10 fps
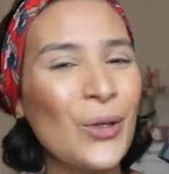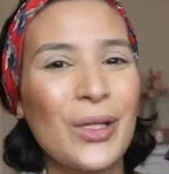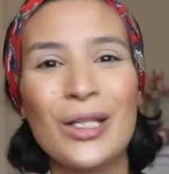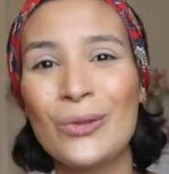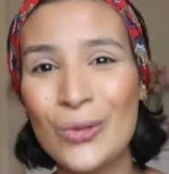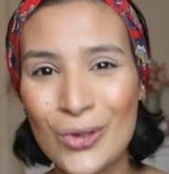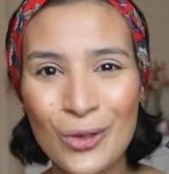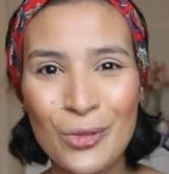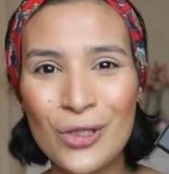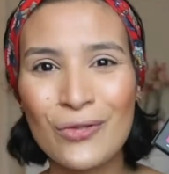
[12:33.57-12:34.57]
You can do
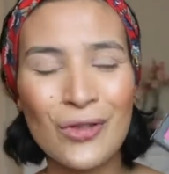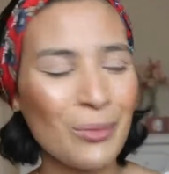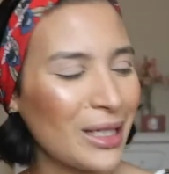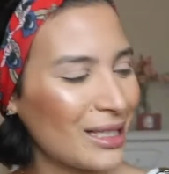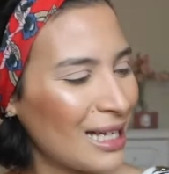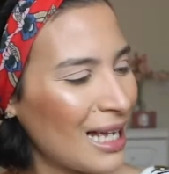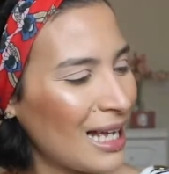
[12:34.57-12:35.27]
so much from it.